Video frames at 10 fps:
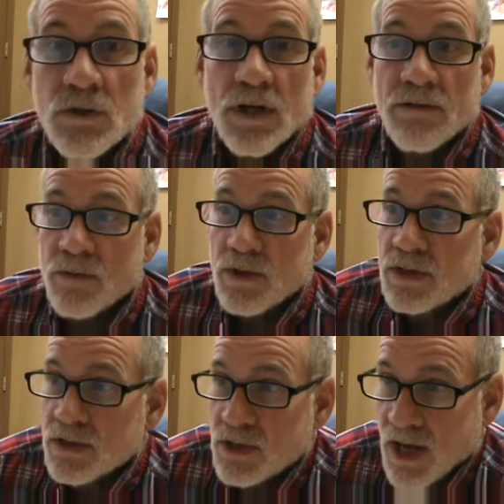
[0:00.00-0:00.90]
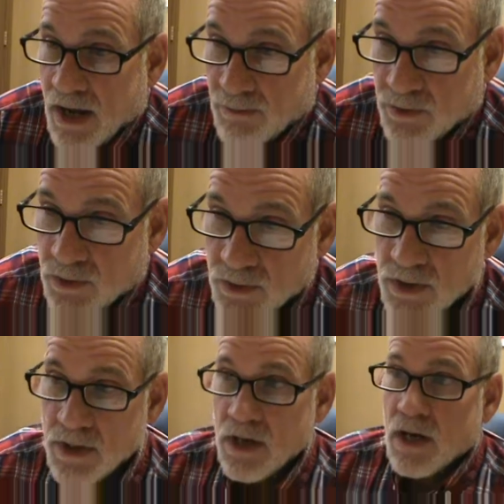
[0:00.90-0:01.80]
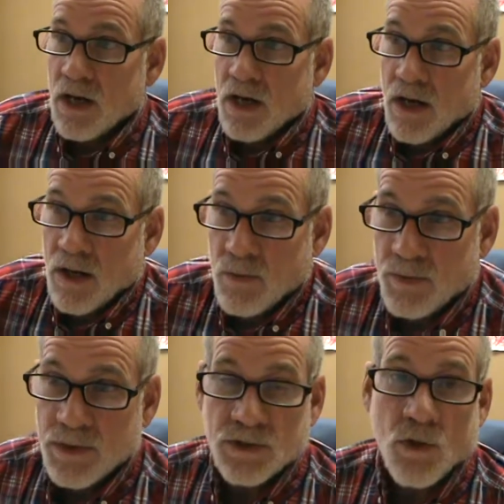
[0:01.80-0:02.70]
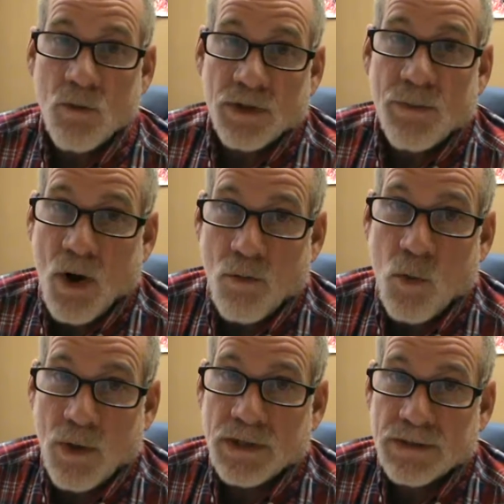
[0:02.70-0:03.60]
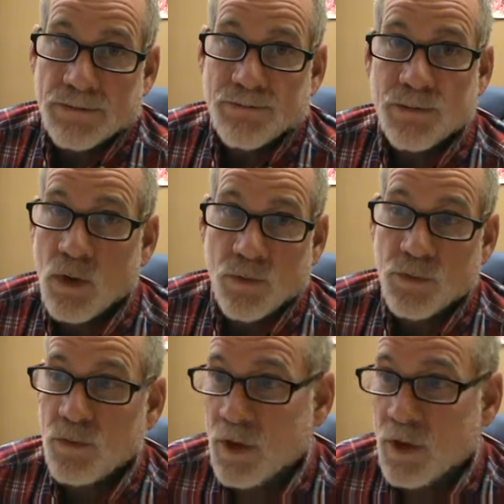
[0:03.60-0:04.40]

study for this chapter um, would be start with the PowerPoints, go through